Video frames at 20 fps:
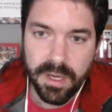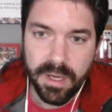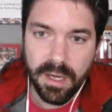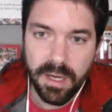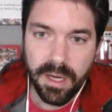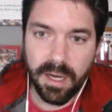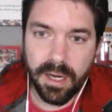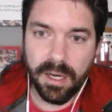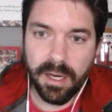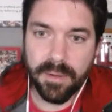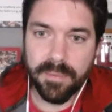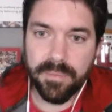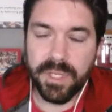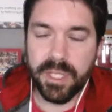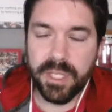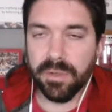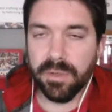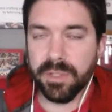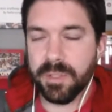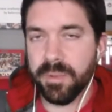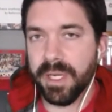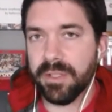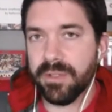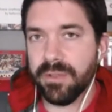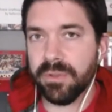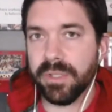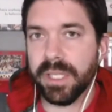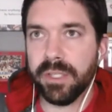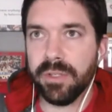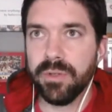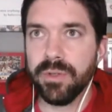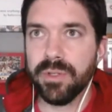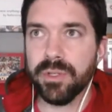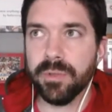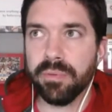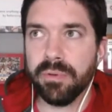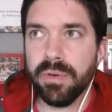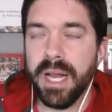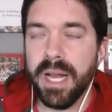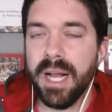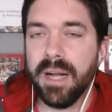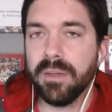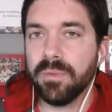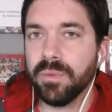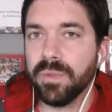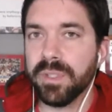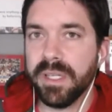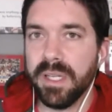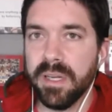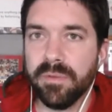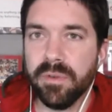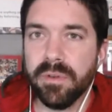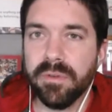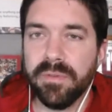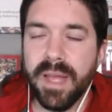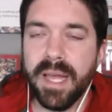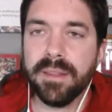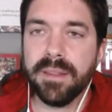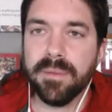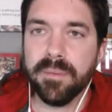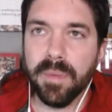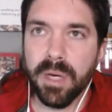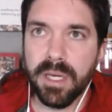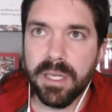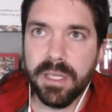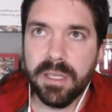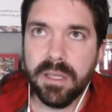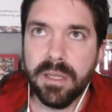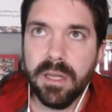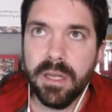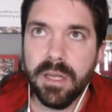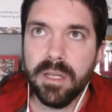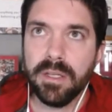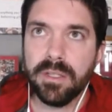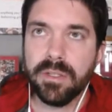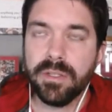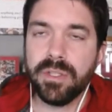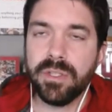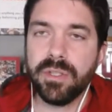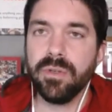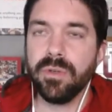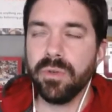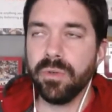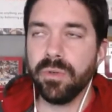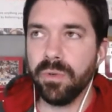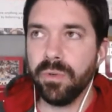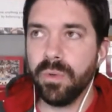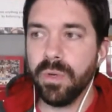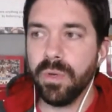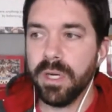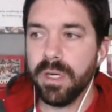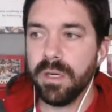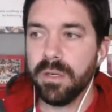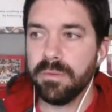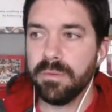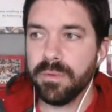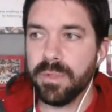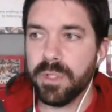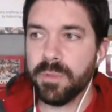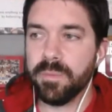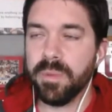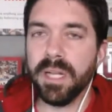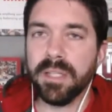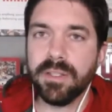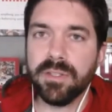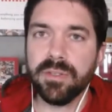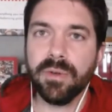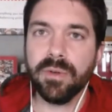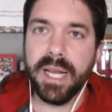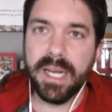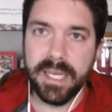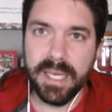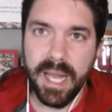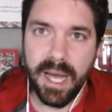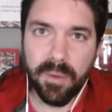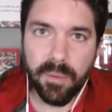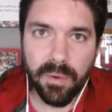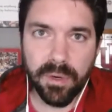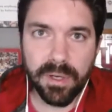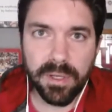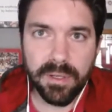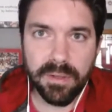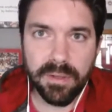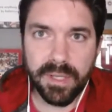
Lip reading: A sponsor like Who's Your Proud would never have had the money to sponsor a network.